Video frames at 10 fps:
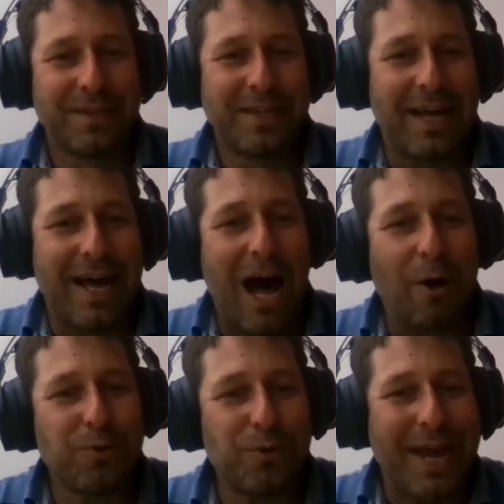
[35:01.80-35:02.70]
Uh, how
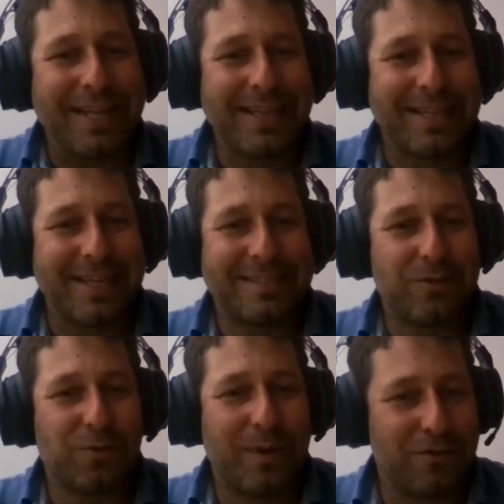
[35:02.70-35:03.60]
do you handle that
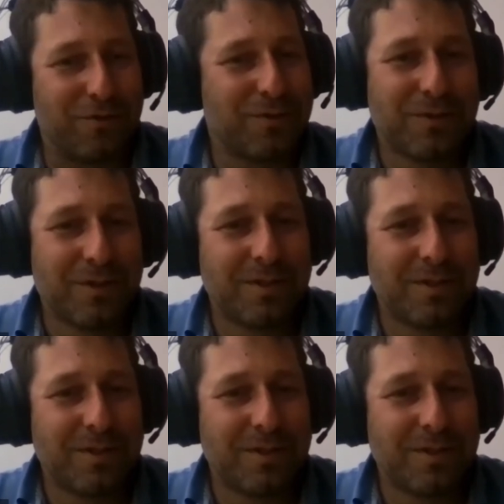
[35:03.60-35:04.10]
situations?